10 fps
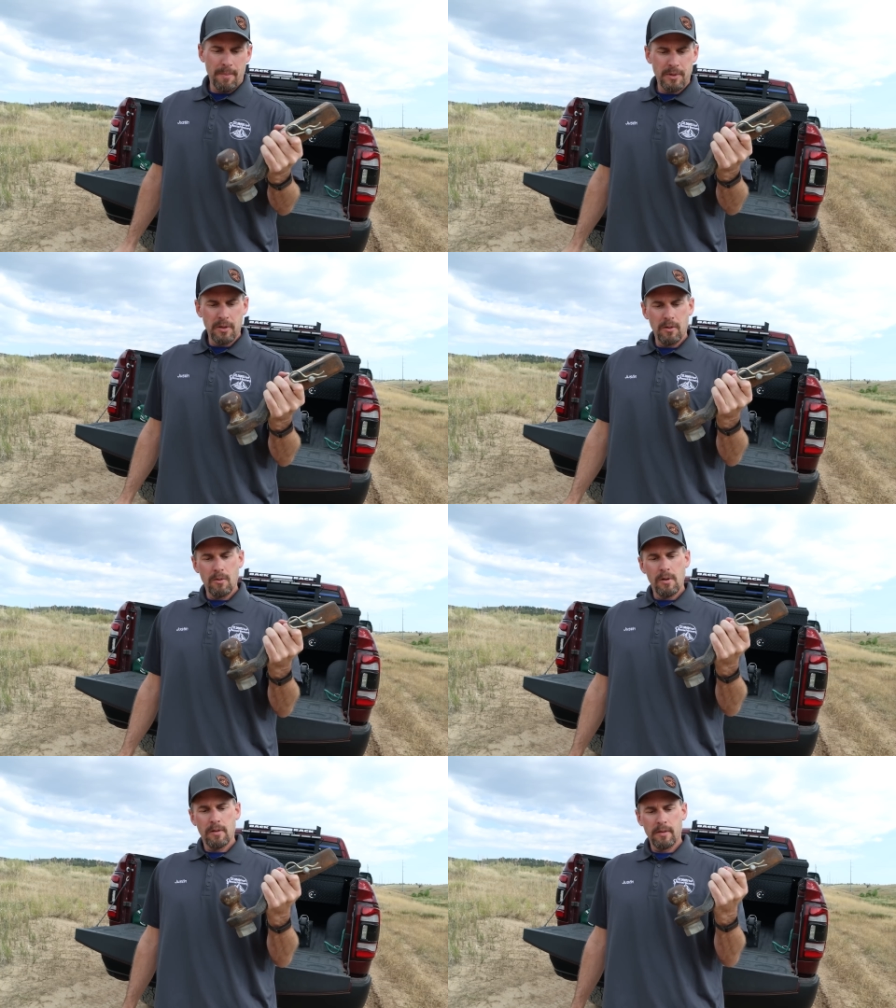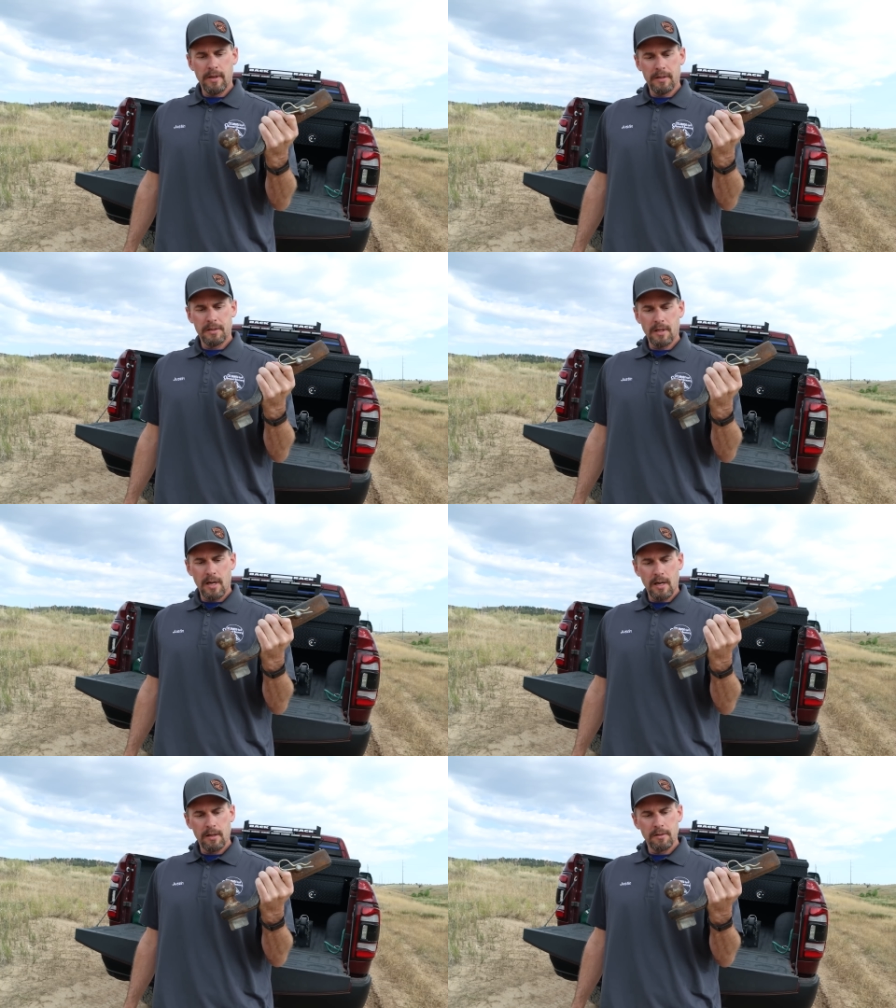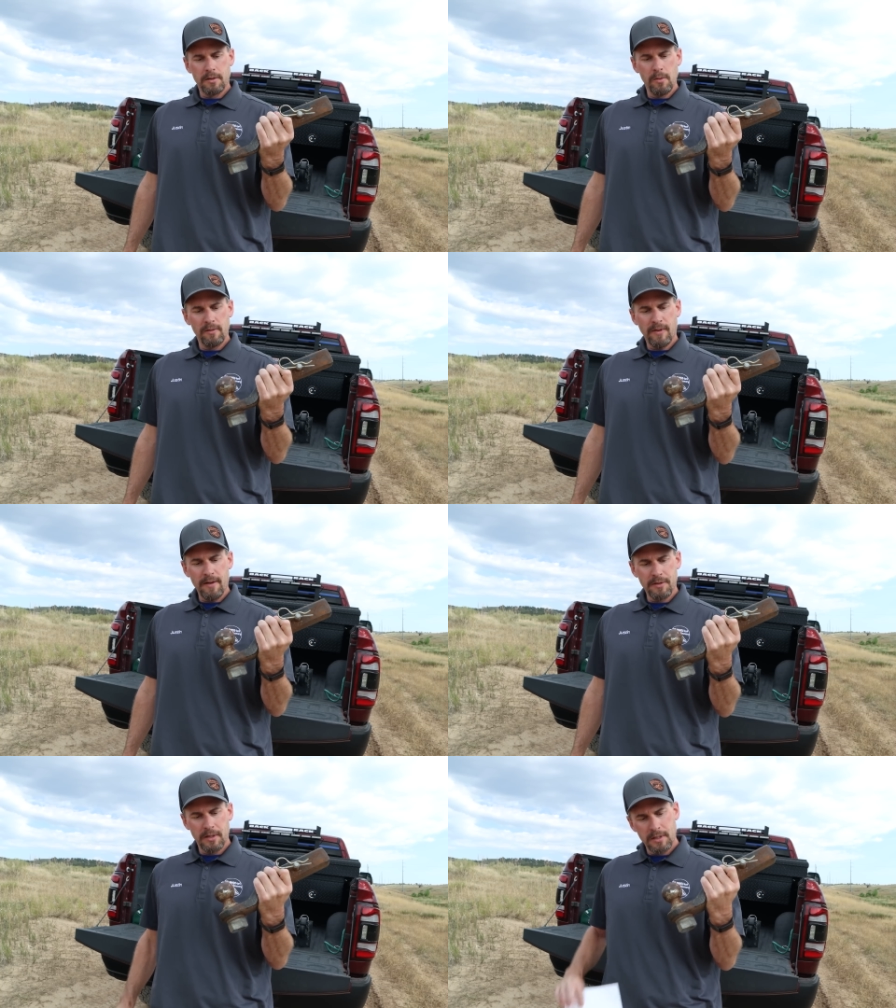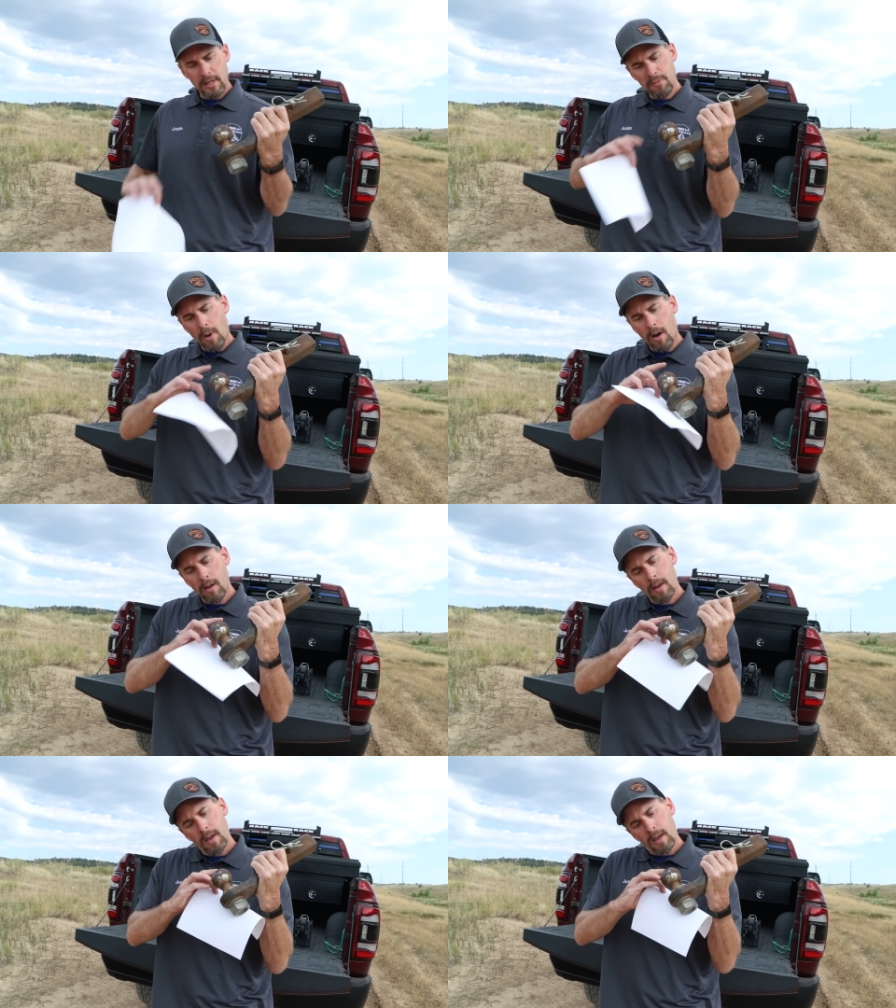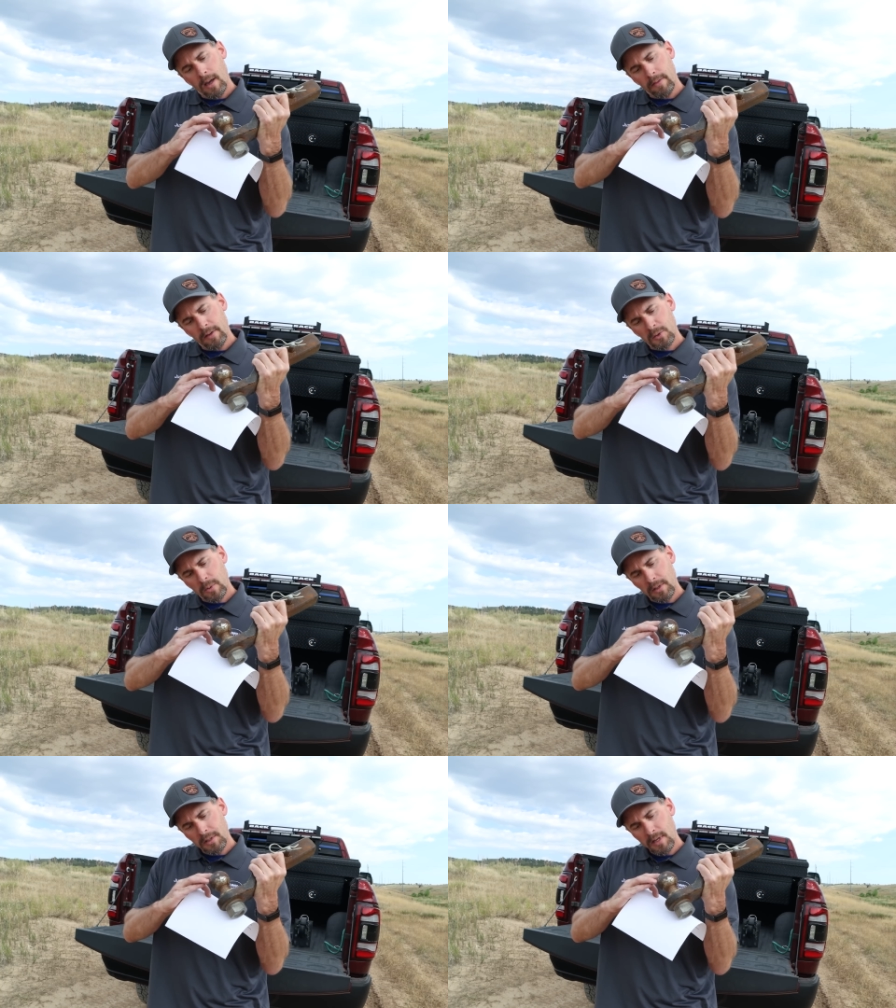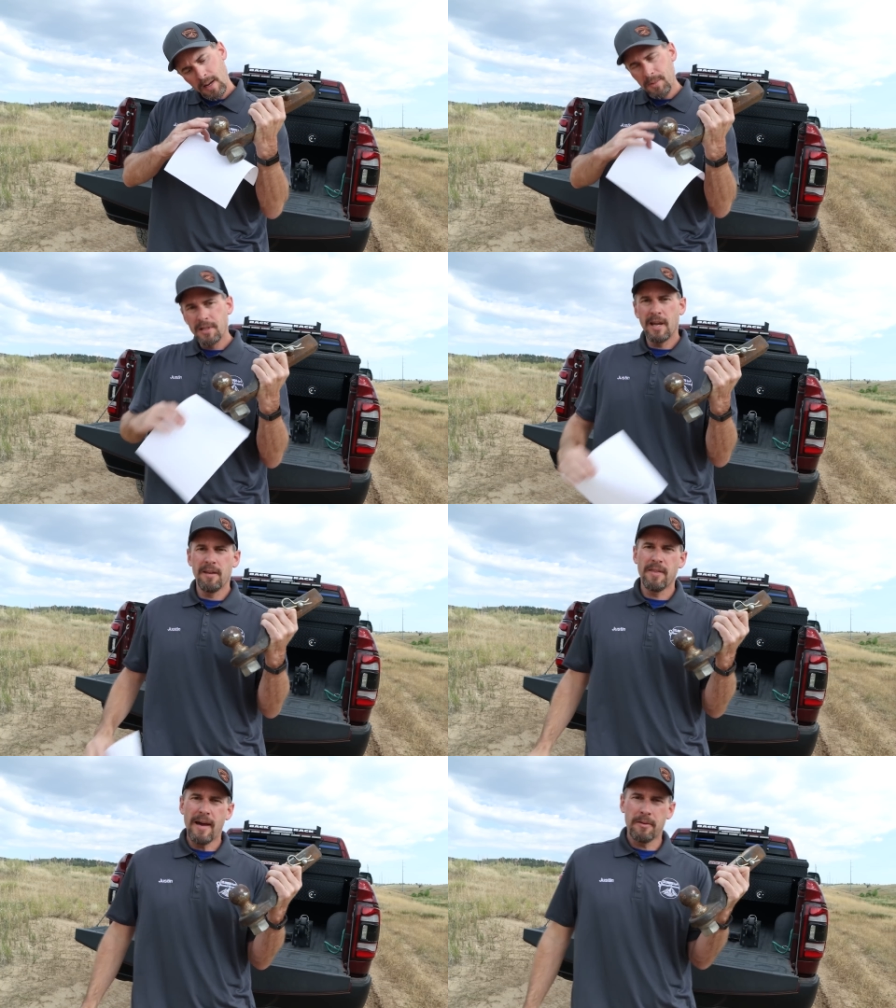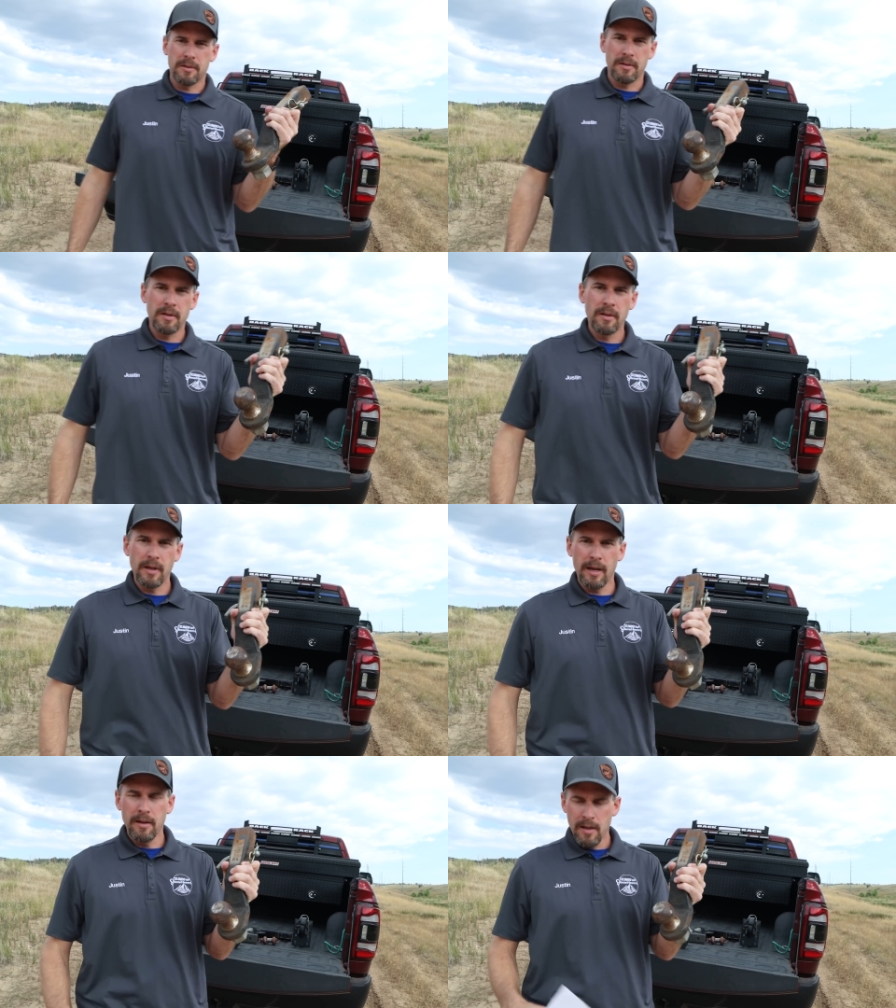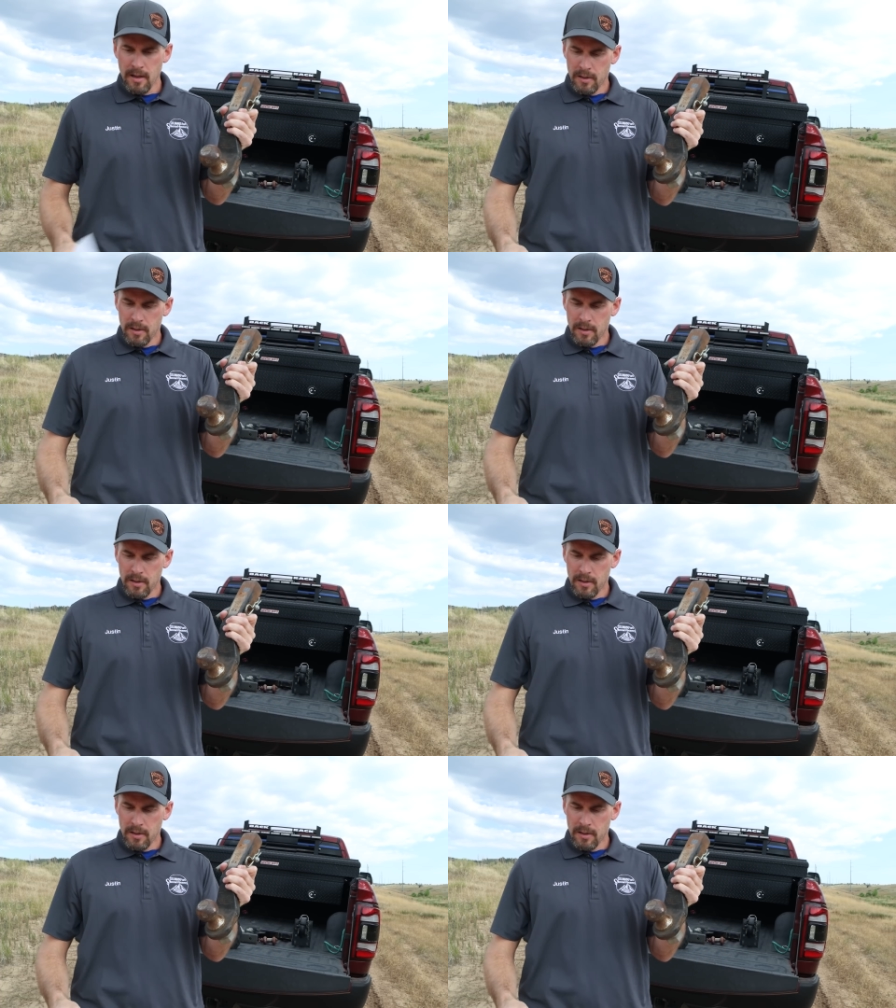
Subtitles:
up to this 2 5/16 ball, and this one is stamped 10,000, okay?